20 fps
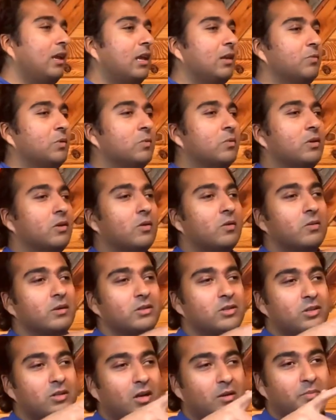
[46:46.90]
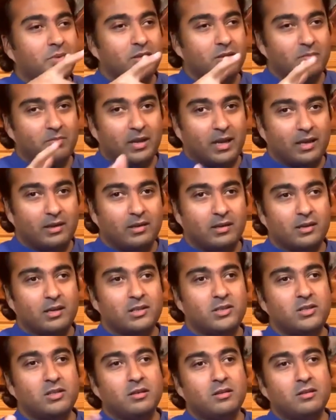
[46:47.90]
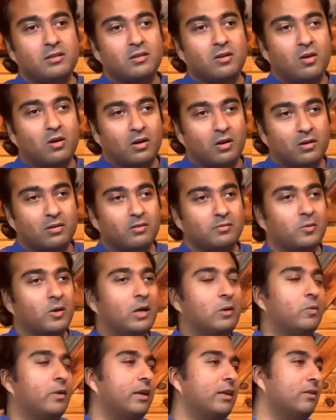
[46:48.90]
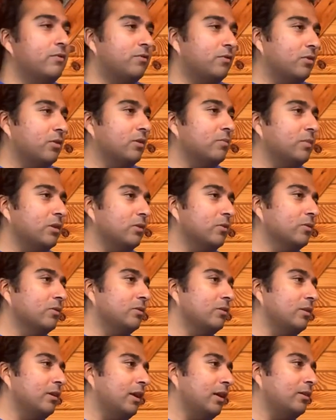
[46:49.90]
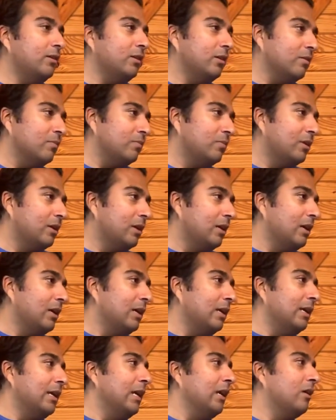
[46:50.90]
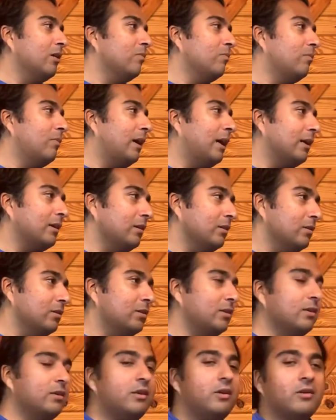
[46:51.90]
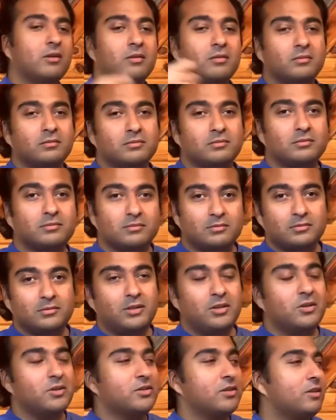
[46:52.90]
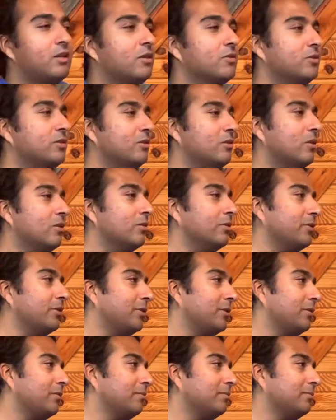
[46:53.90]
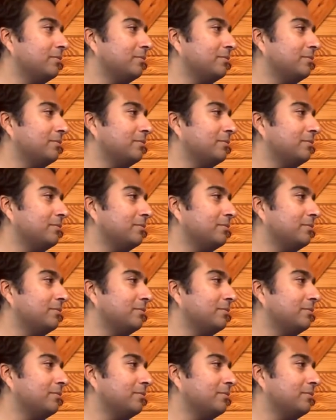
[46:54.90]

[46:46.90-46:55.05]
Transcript: and we would go and stop at the bank, and I'd sit in the car waiting for him. He'd go to the A T M. He'd come back and say, here, here's a thousand dollars.